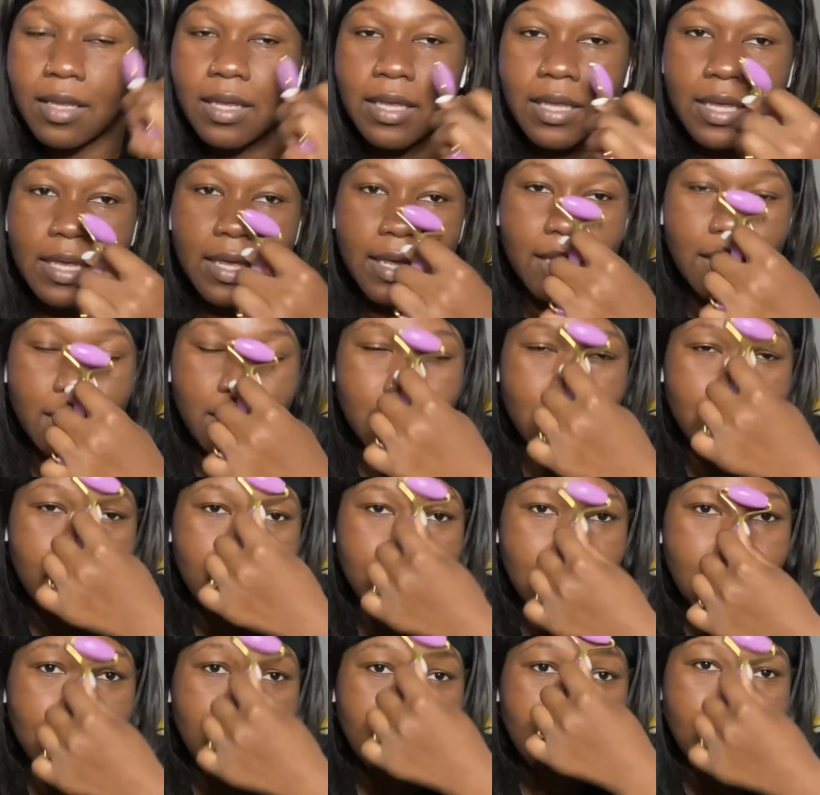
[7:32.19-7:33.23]
Yeah,
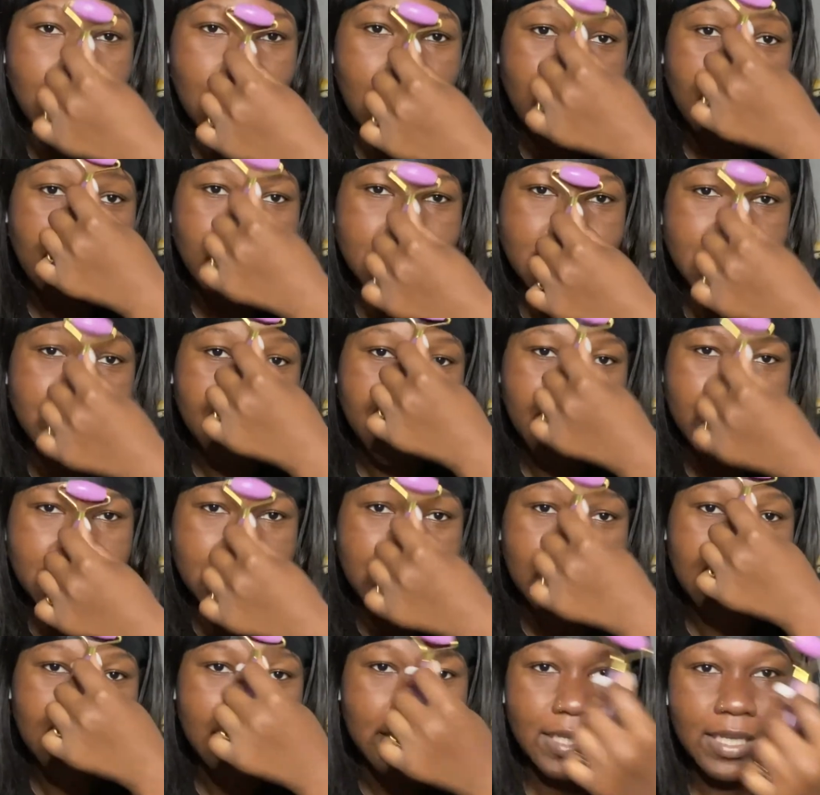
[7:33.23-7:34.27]
and that is
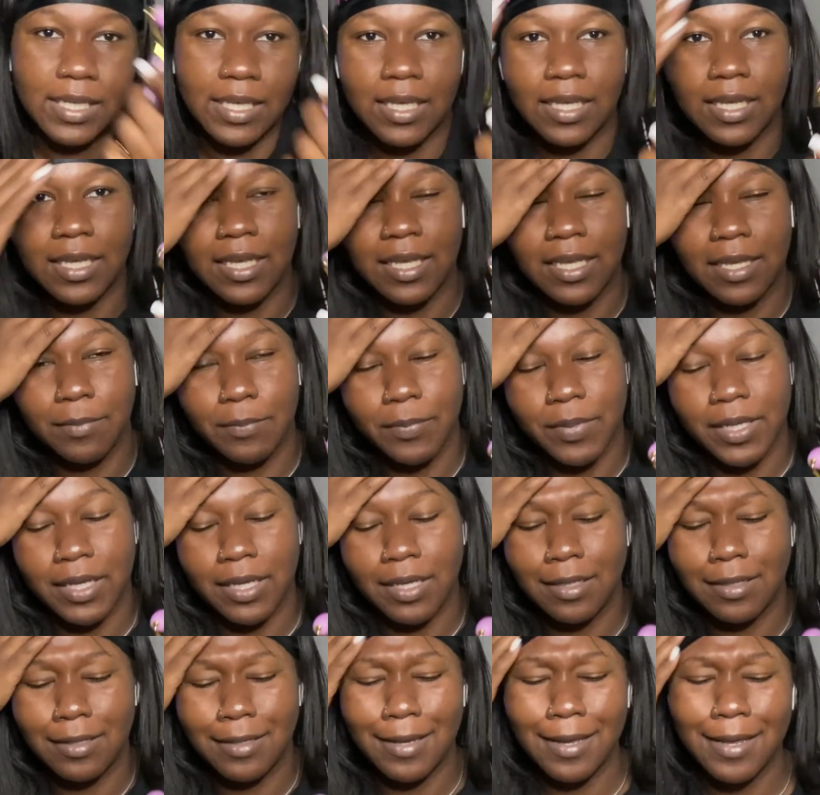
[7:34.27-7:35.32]
basically it.
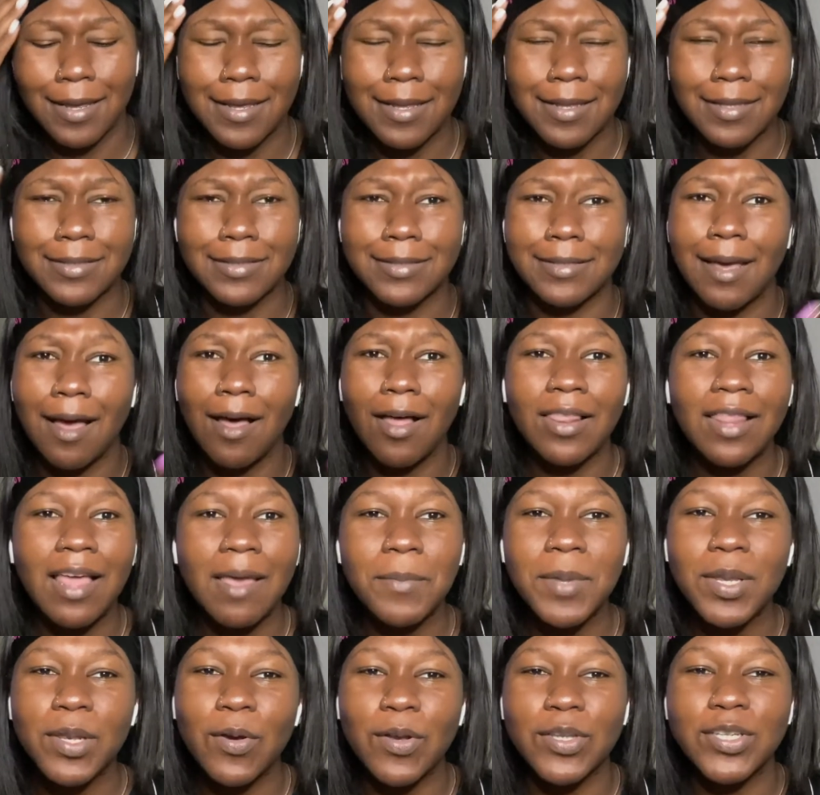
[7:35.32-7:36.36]
But yes, y'all
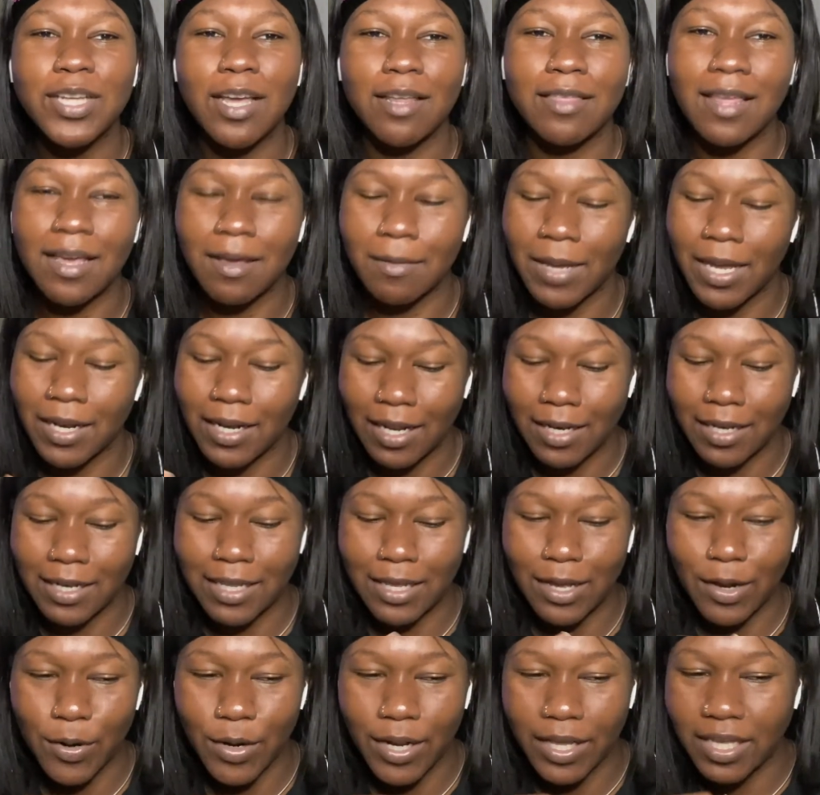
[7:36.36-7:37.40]
let me know what y'all think about that
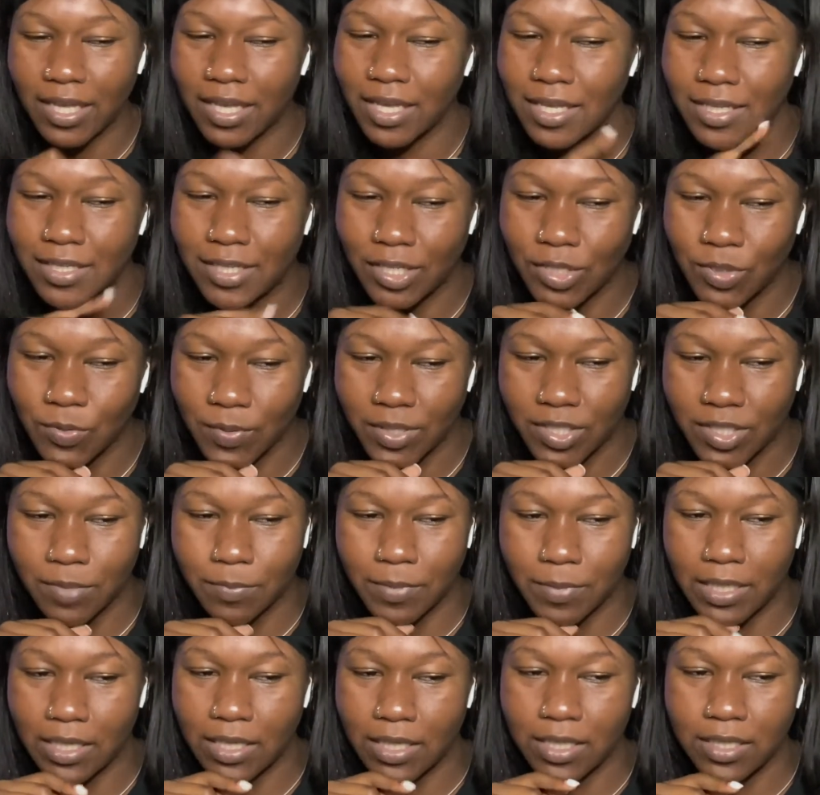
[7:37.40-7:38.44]
De'Ara and Ken situation,
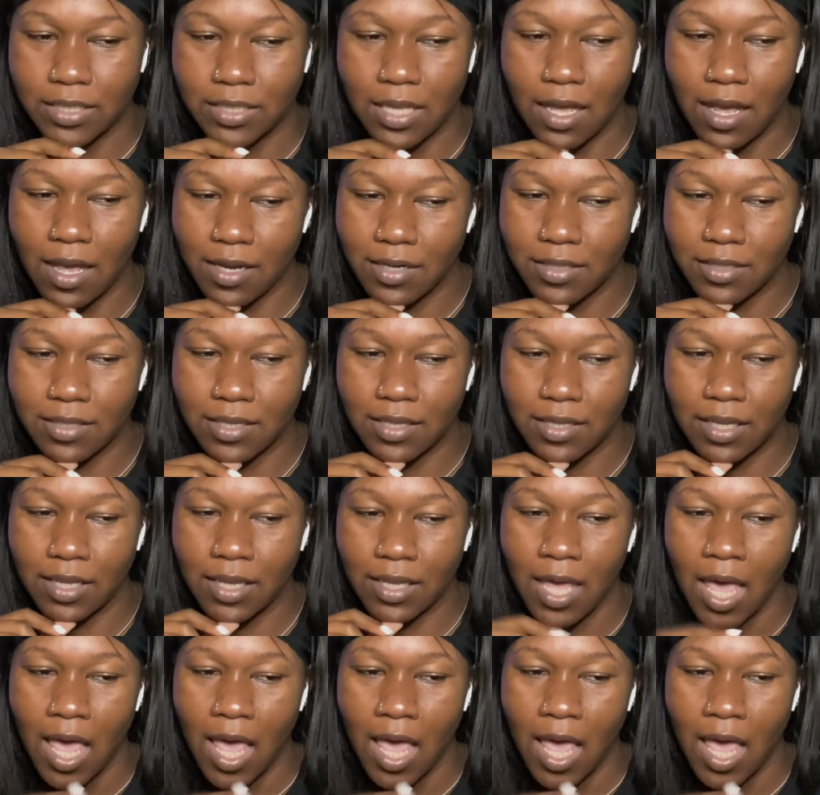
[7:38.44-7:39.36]
because honestly,